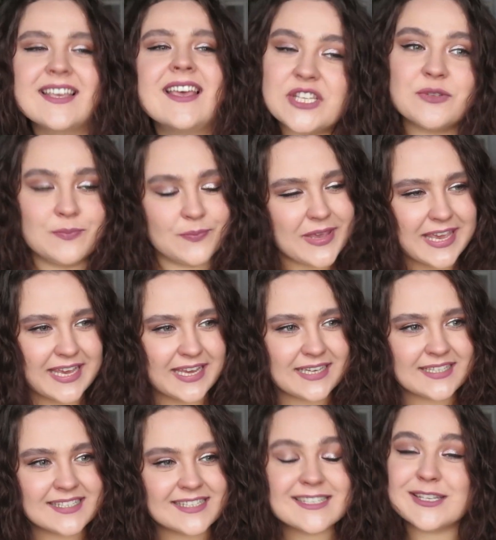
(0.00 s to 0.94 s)
which
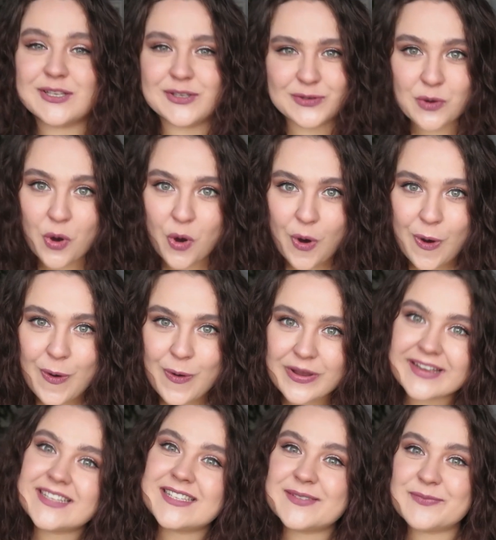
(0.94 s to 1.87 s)
means
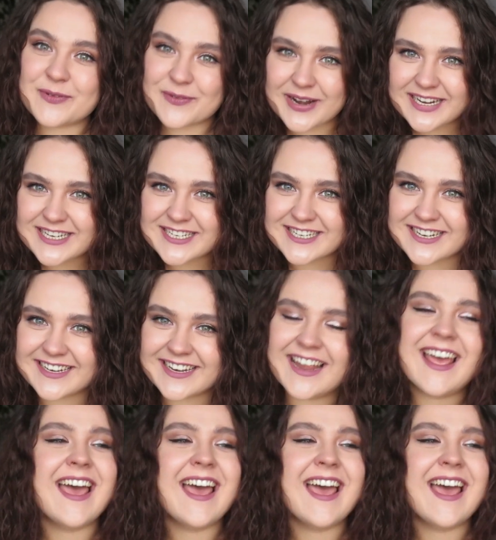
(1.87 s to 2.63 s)
your inspiration.